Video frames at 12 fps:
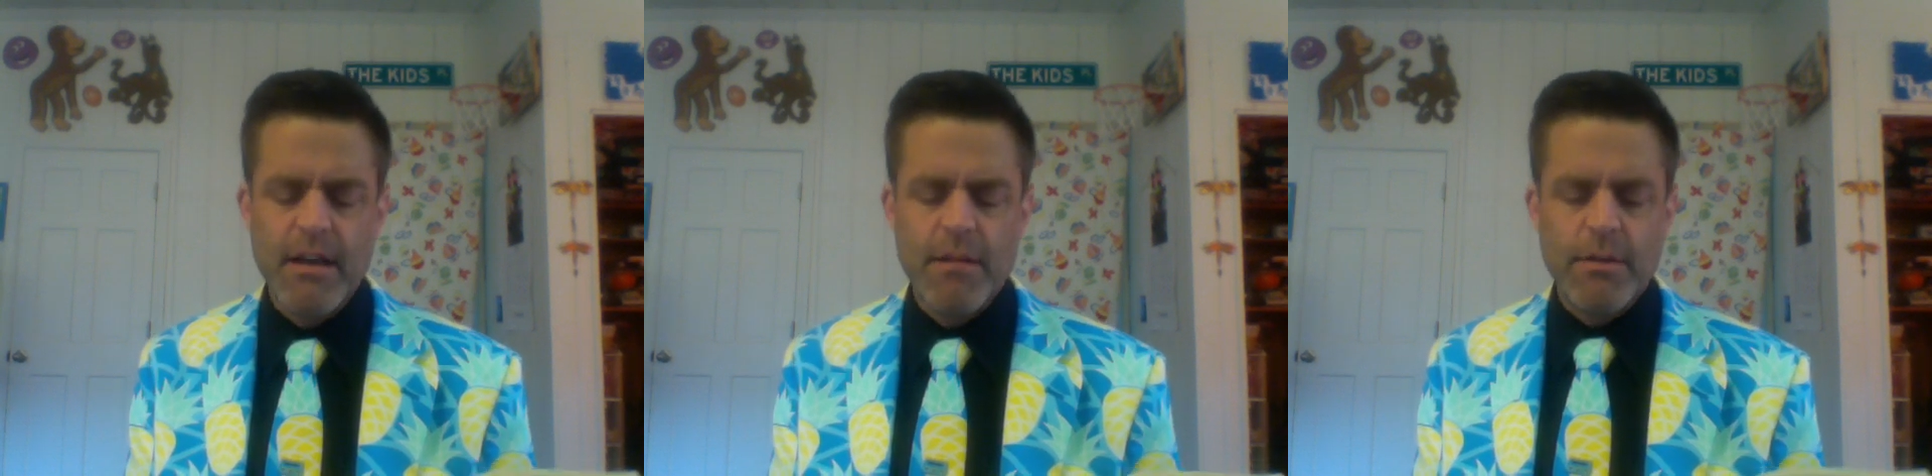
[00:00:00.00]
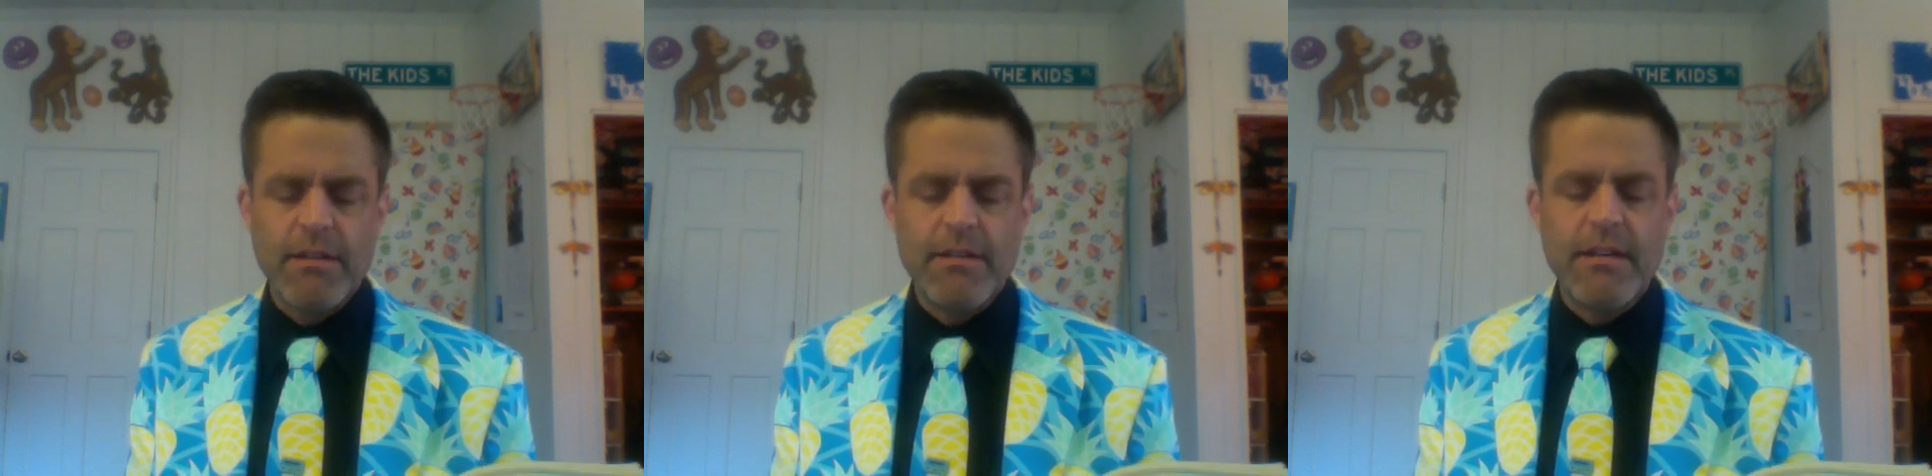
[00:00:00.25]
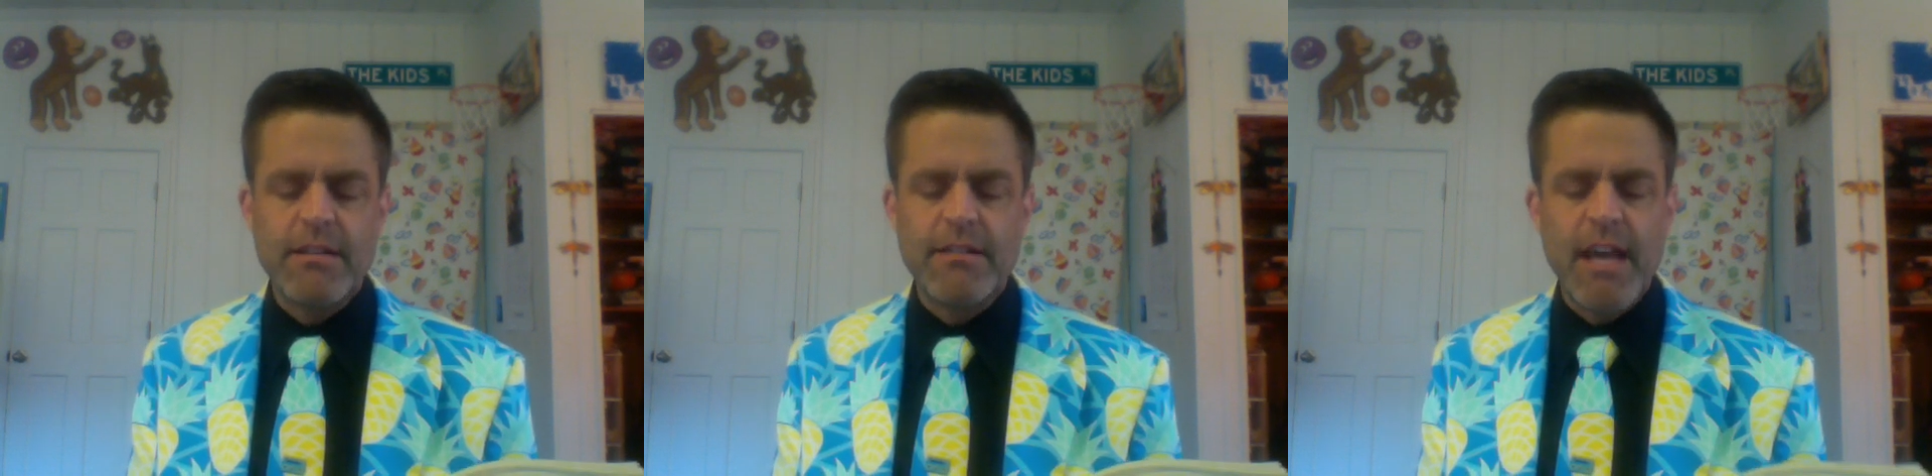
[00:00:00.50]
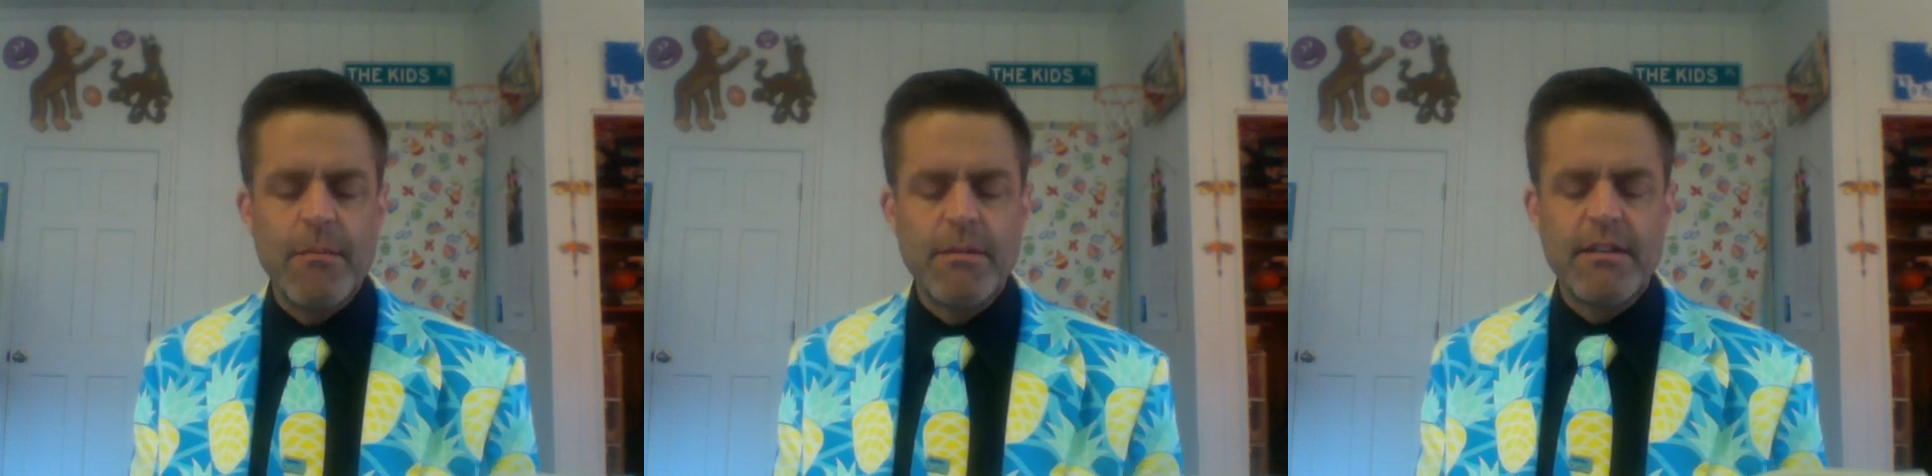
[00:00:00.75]
because he
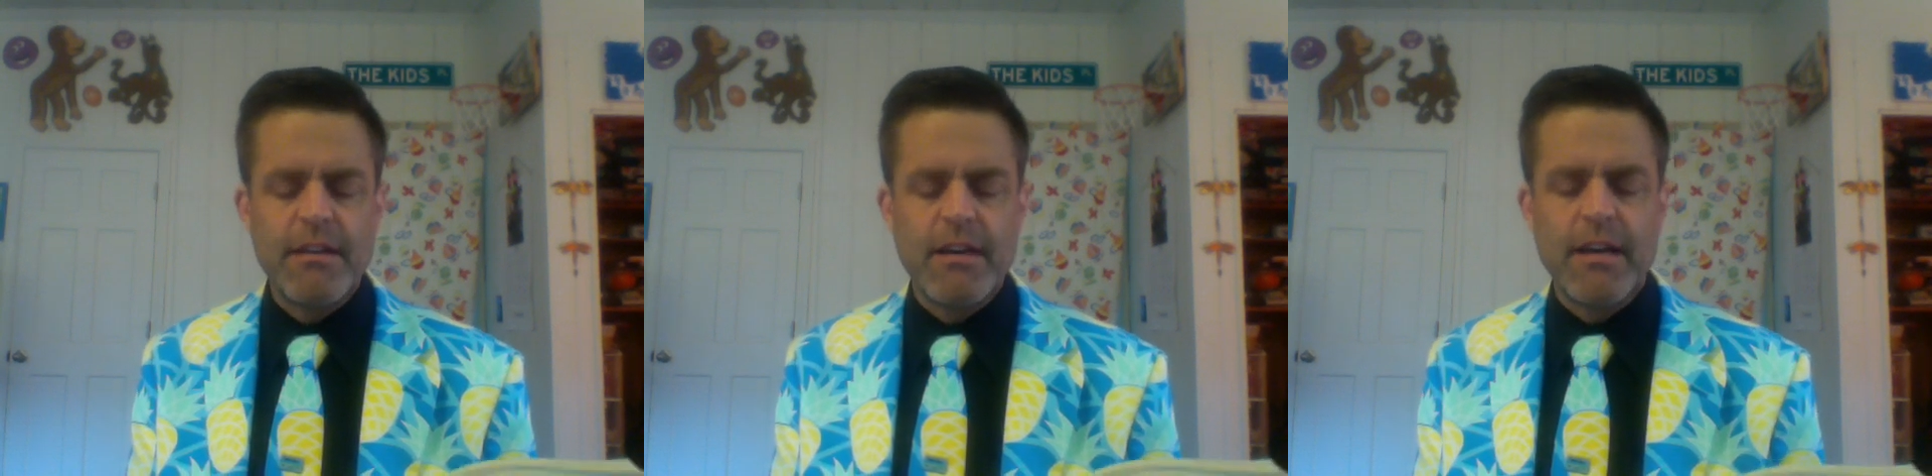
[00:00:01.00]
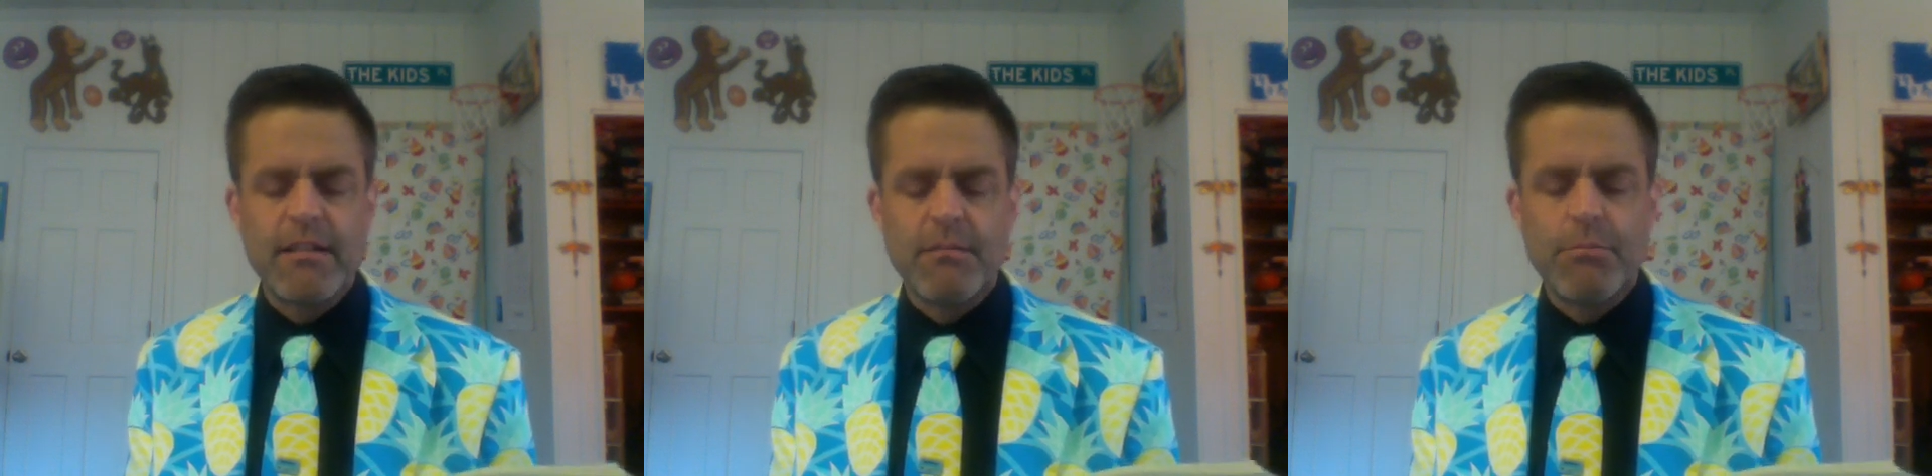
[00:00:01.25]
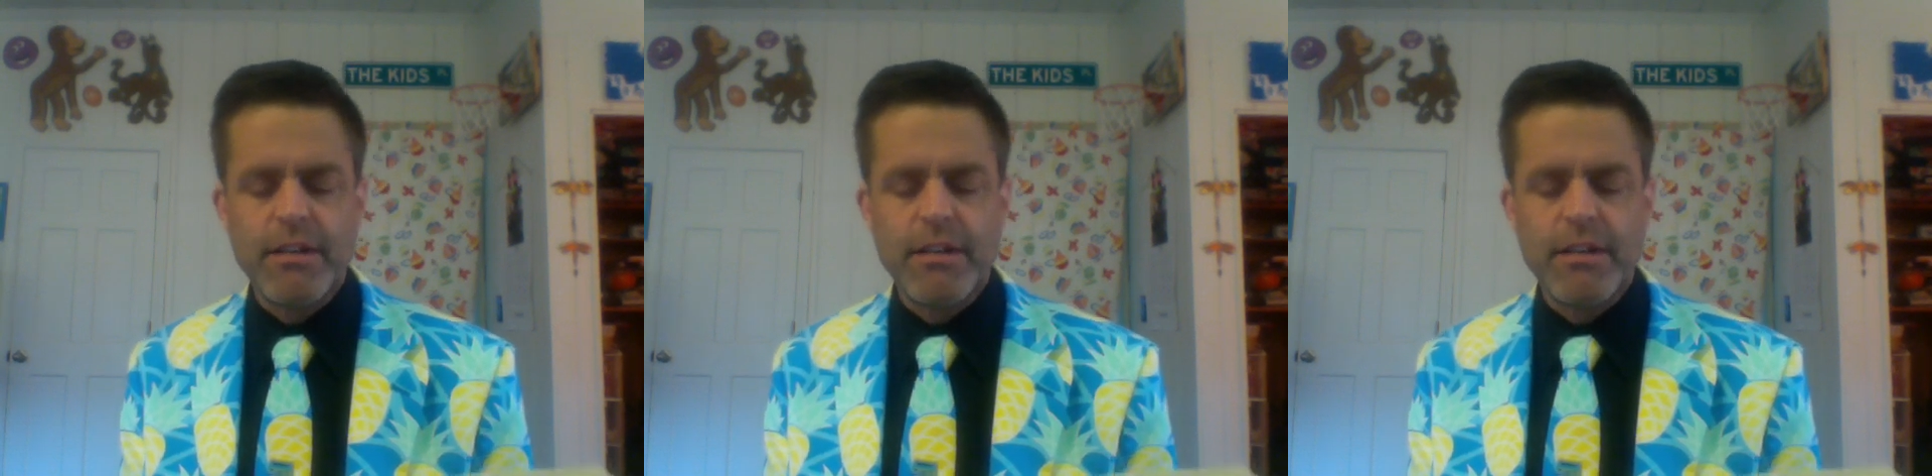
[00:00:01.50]
examines the eggs and